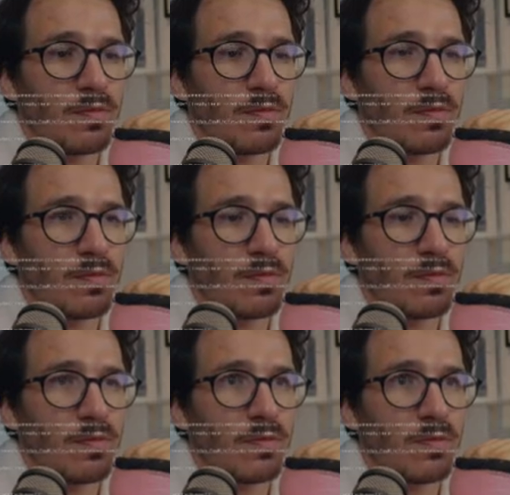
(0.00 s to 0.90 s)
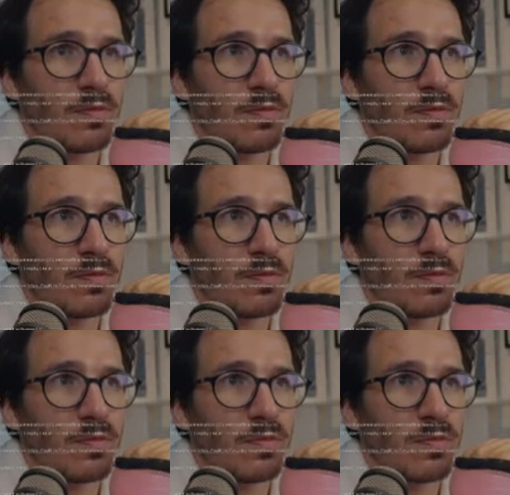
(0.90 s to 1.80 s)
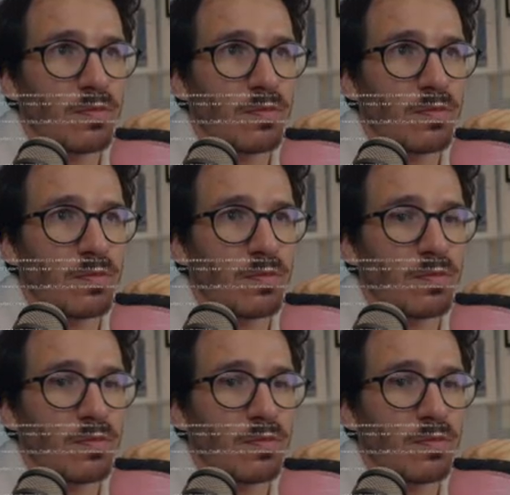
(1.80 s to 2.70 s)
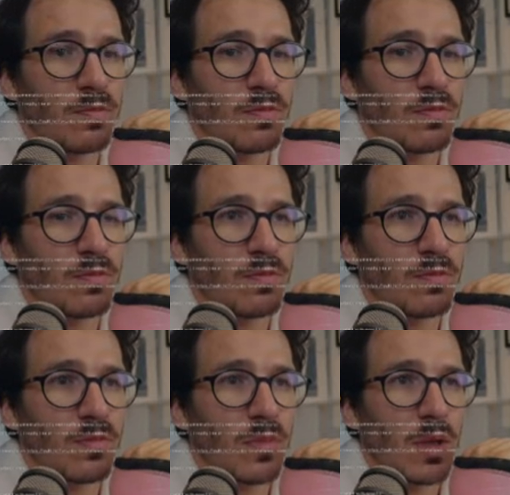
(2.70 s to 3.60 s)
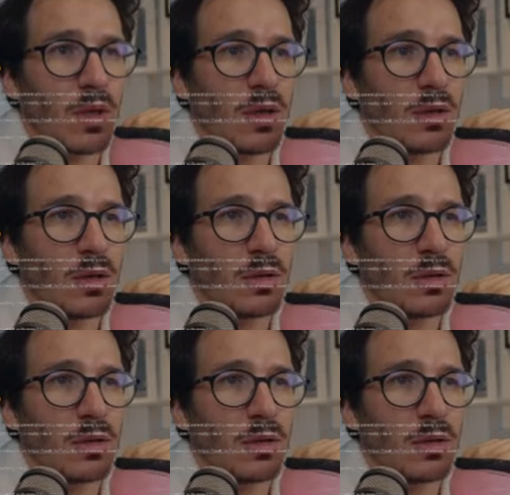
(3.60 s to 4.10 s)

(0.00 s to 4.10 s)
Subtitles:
Nobody speaks.